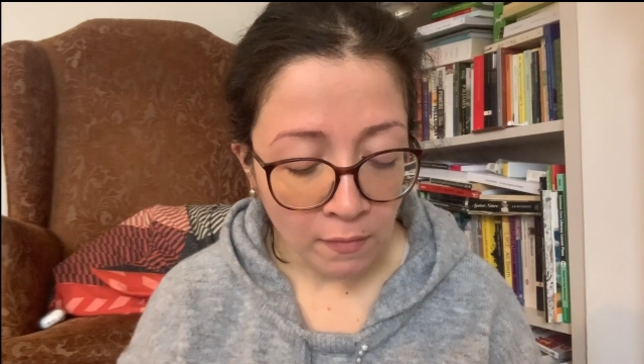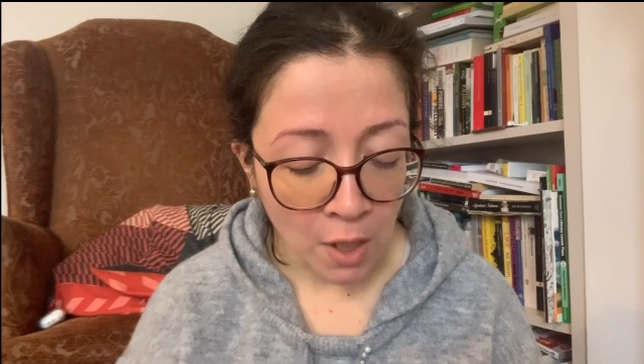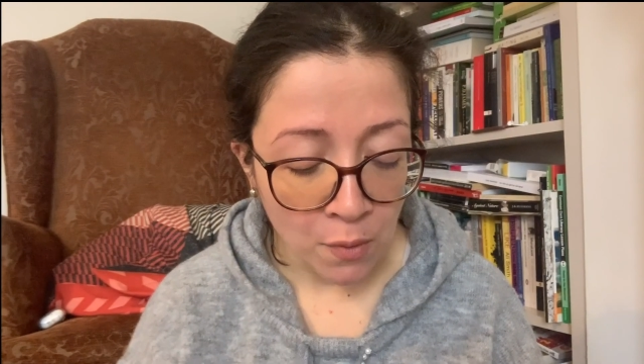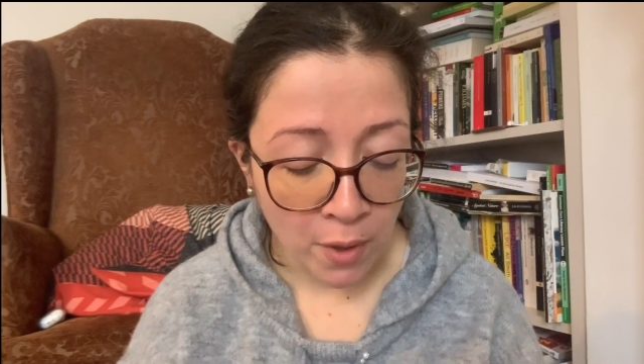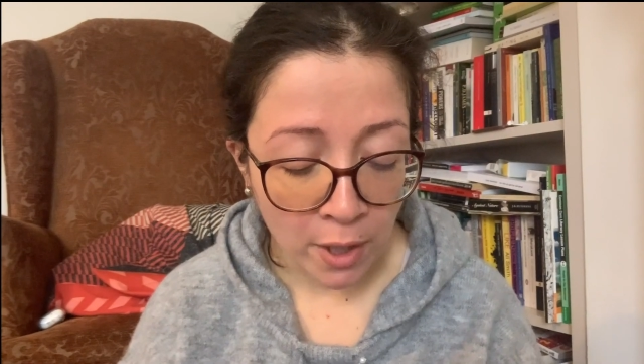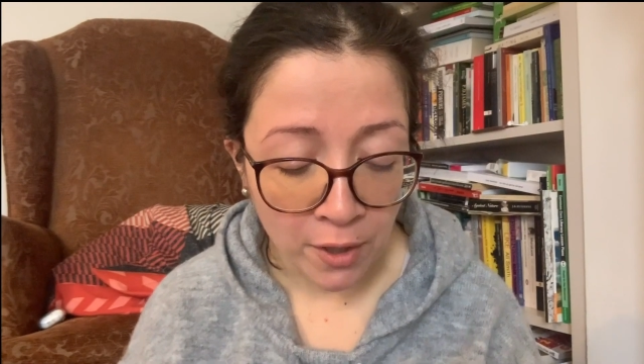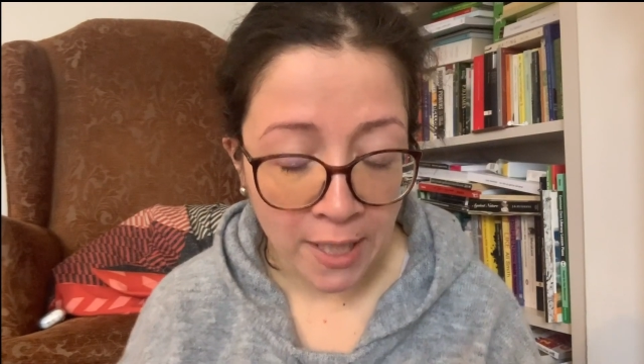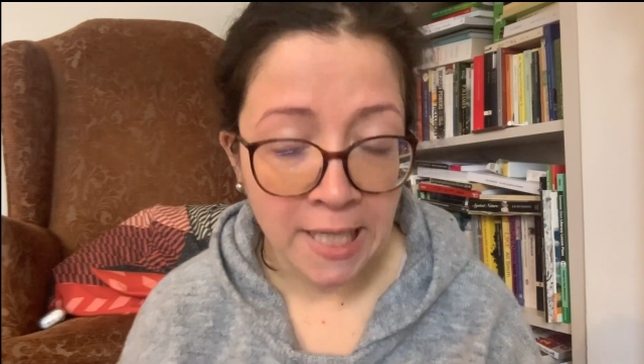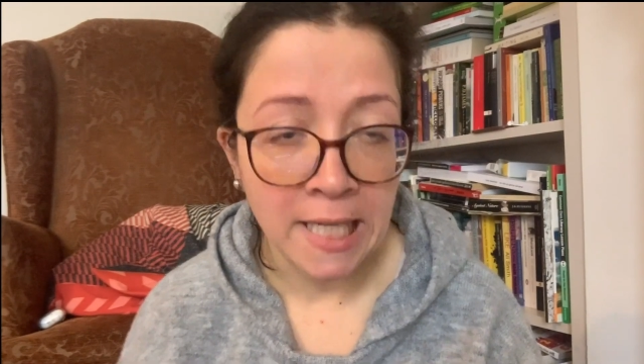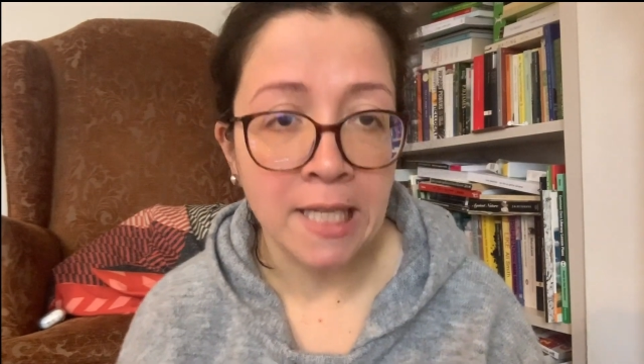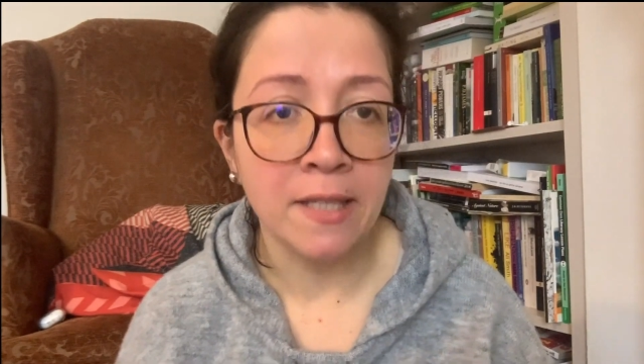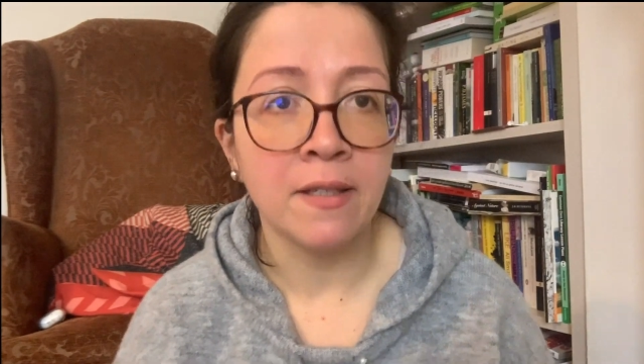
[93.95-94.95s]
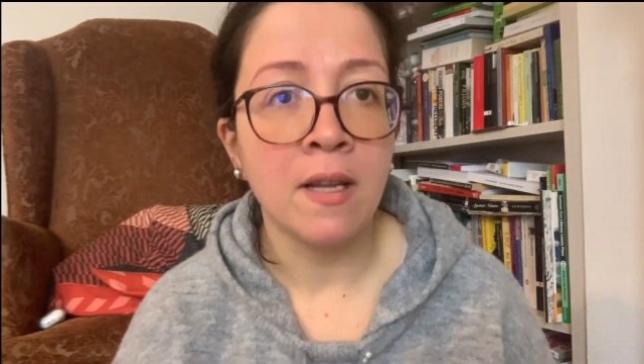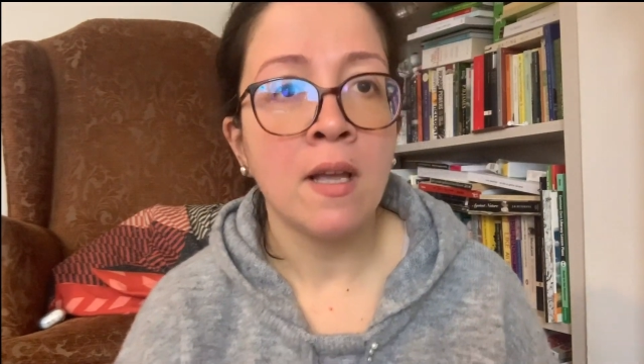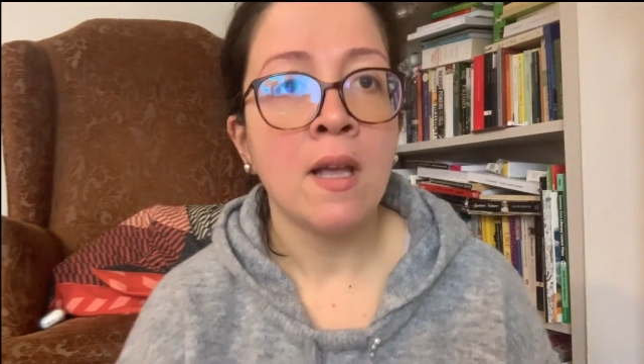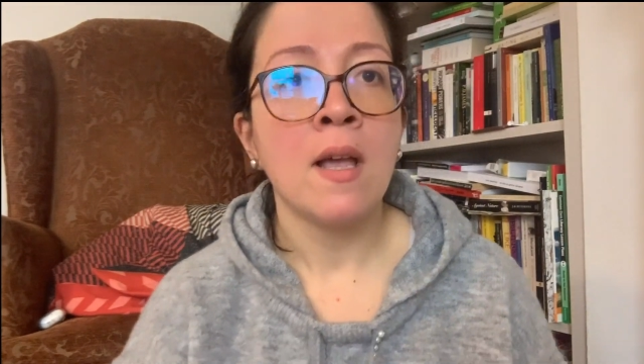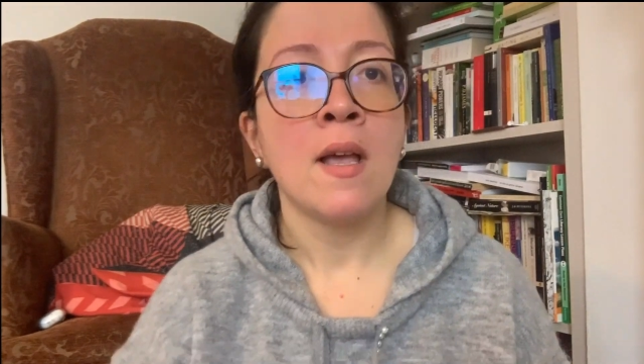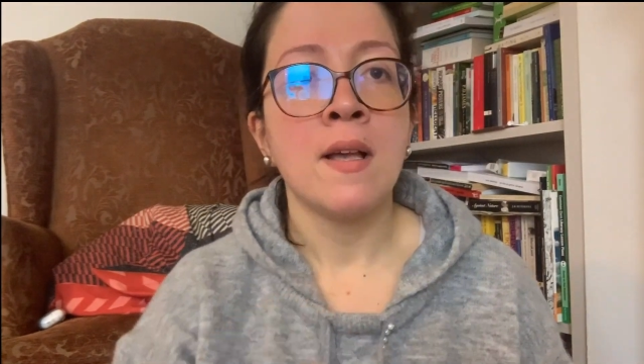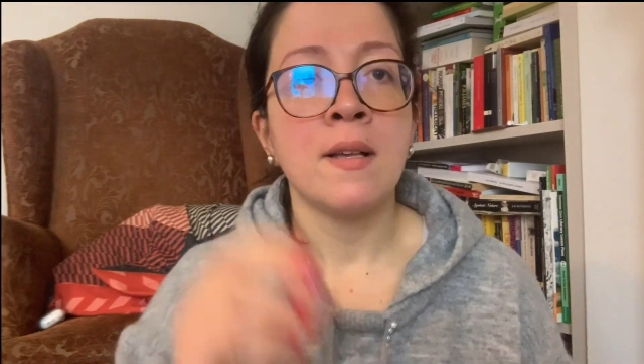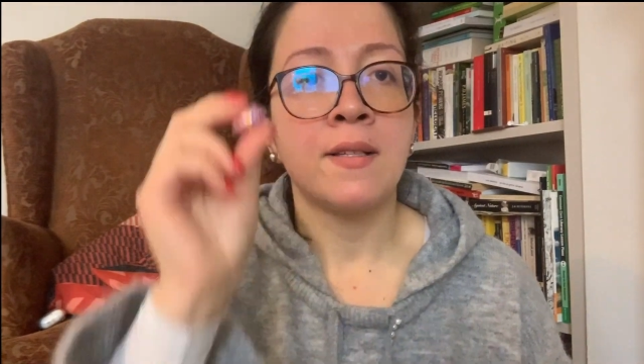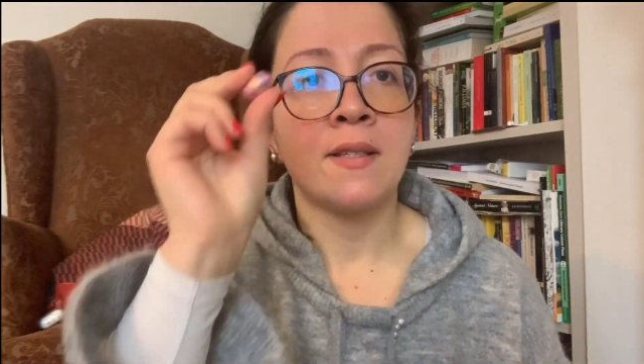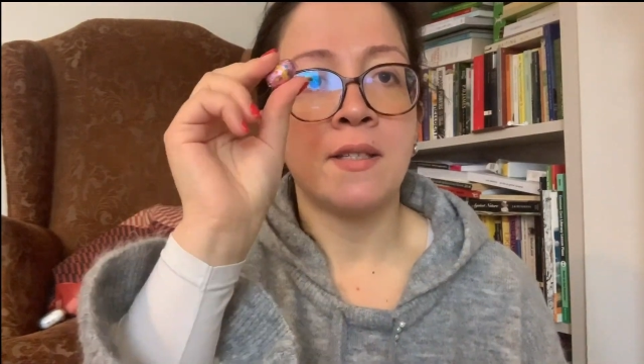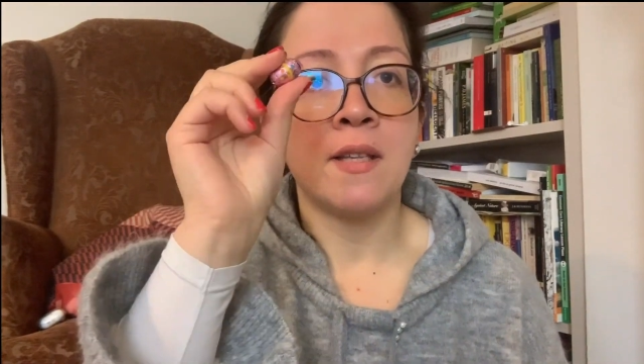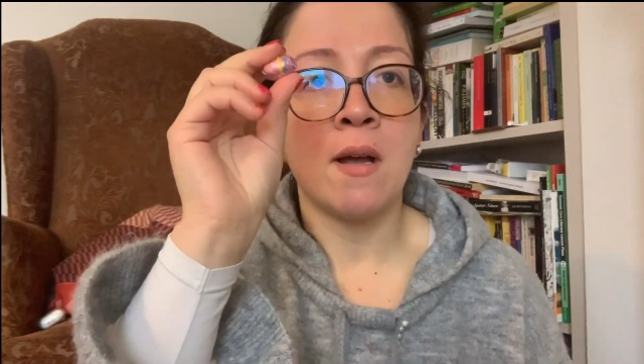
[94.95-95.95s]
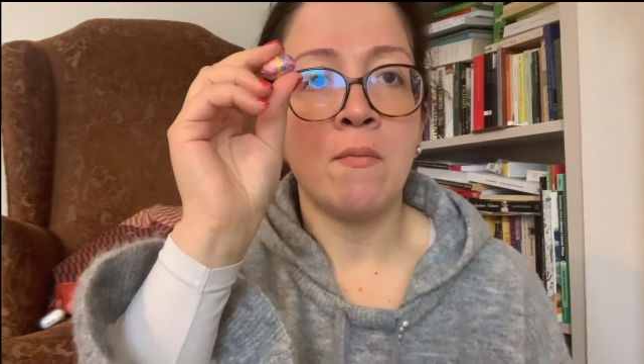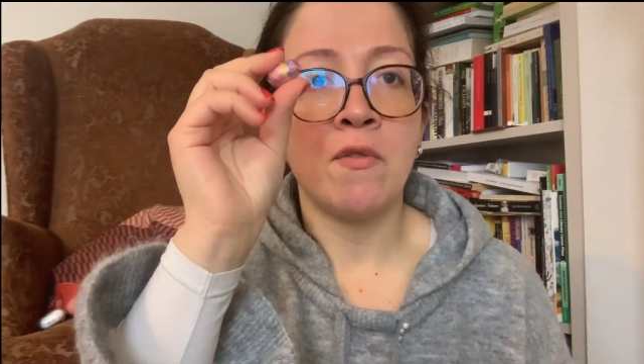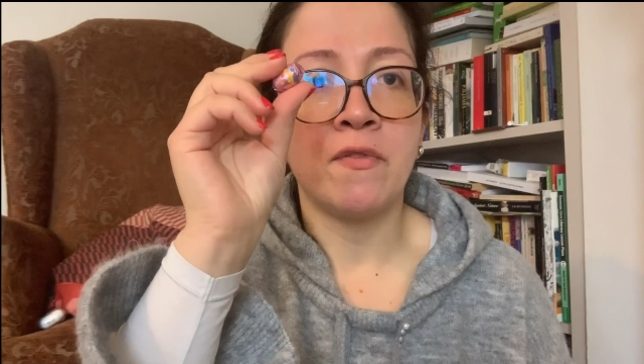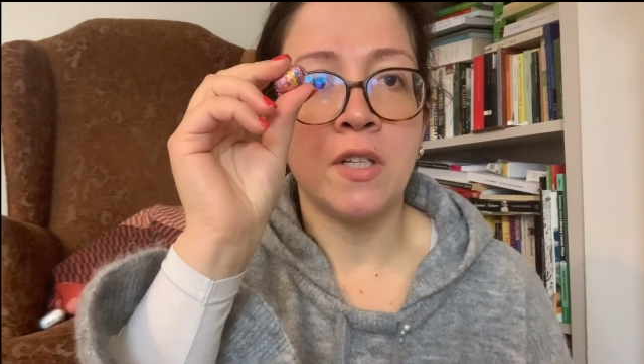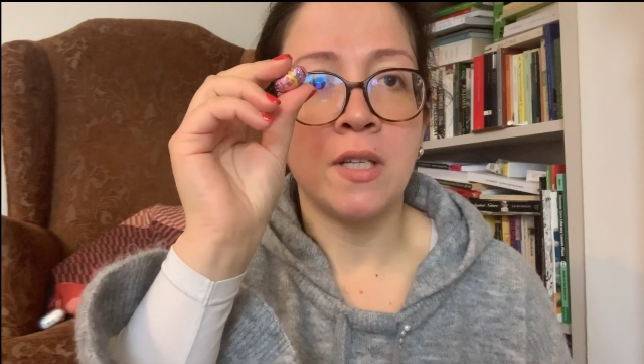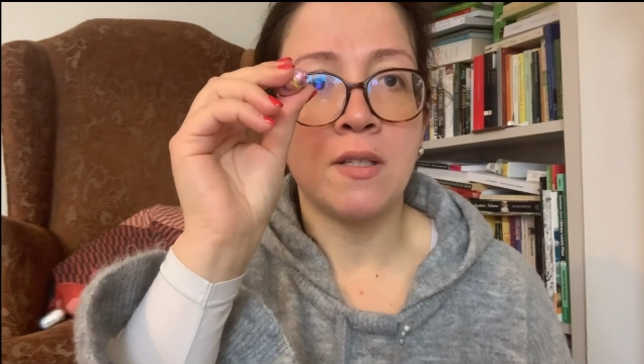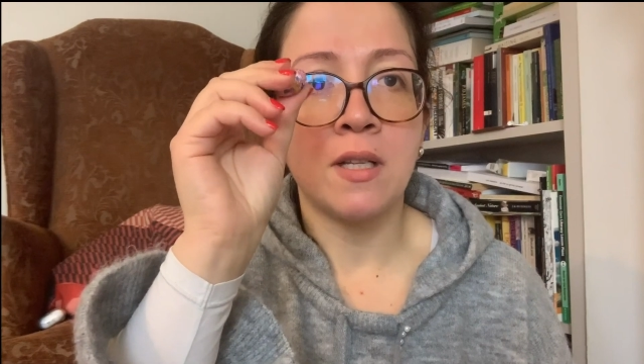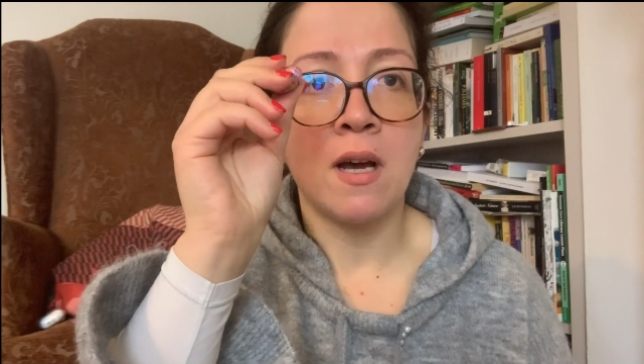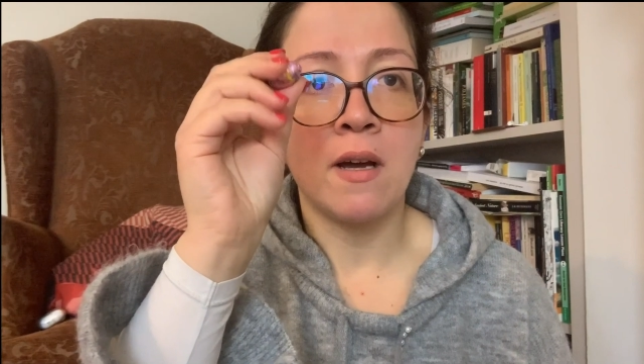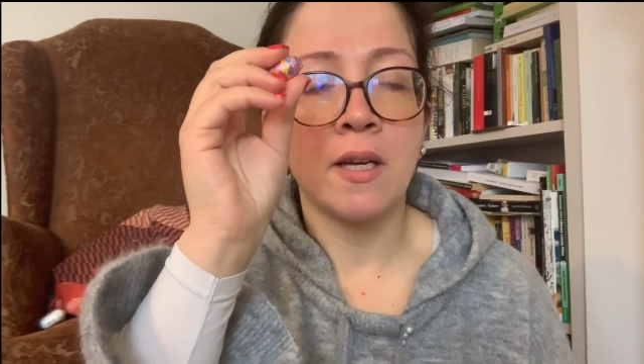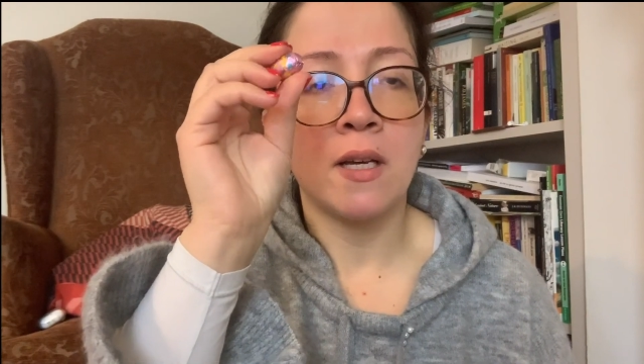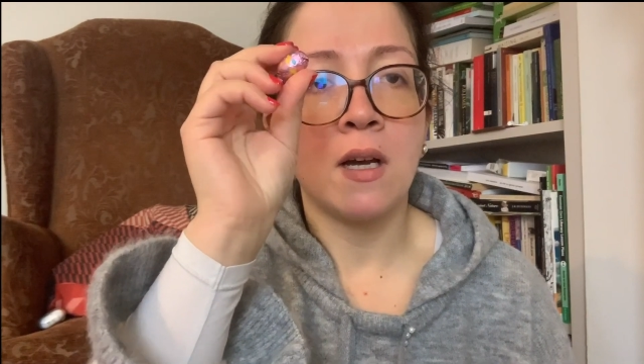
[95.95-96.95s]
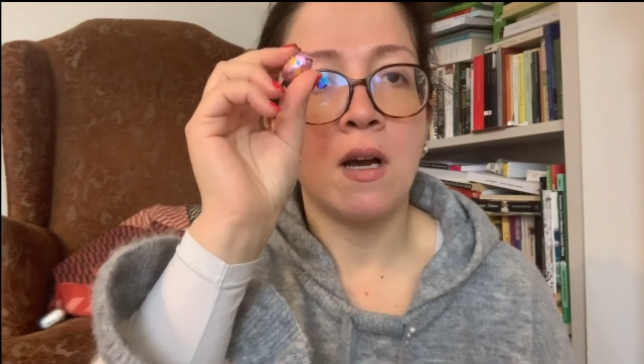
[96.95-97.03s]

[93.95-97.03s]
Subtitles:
And we're gonna need some of these like